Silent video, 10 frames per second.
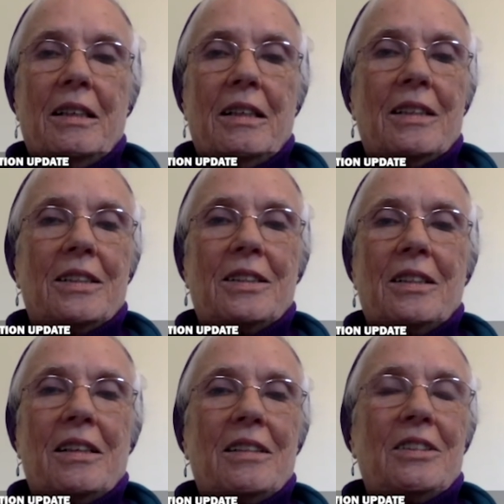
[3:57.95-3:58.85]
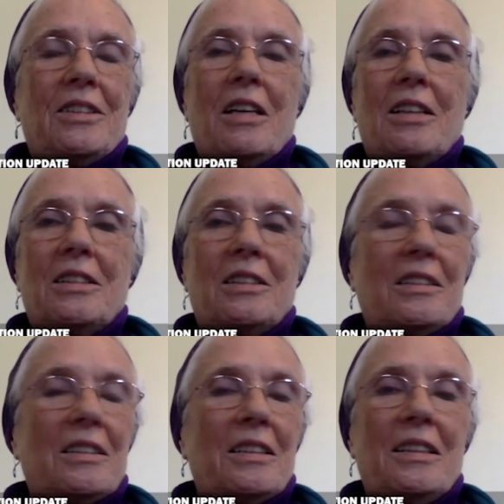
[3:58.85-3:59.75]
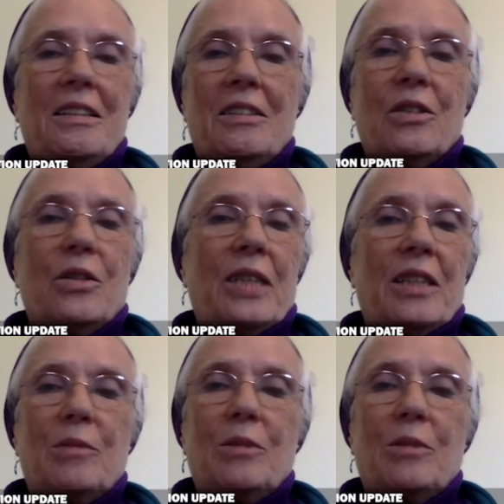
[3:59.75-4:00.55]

It's just incredible